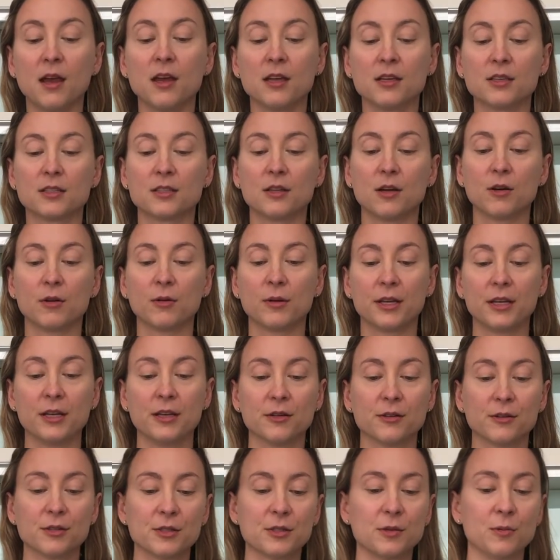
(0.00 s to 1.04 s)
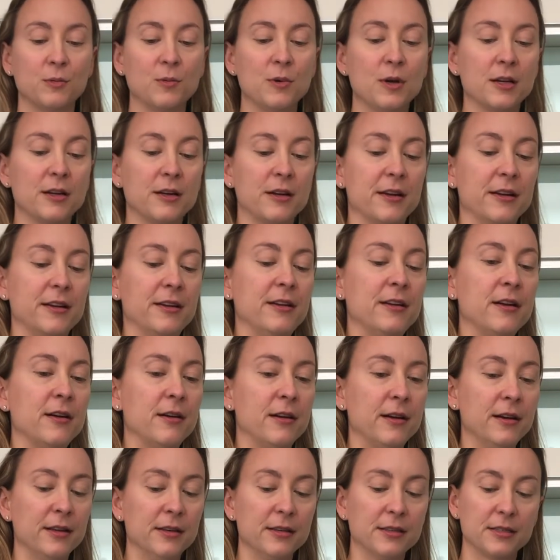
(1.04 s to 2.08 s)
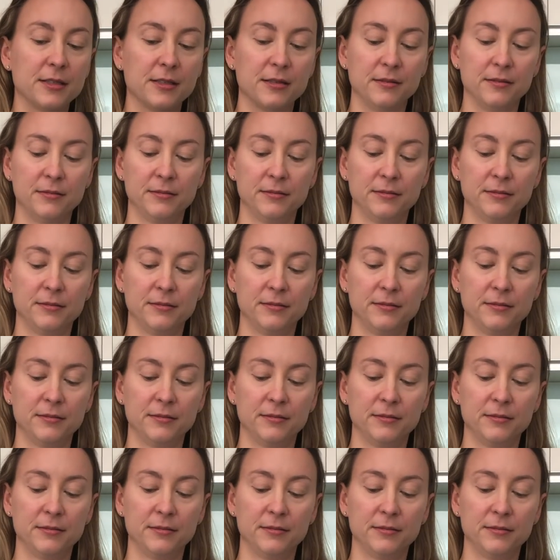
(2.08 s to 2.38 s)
So here's what I got.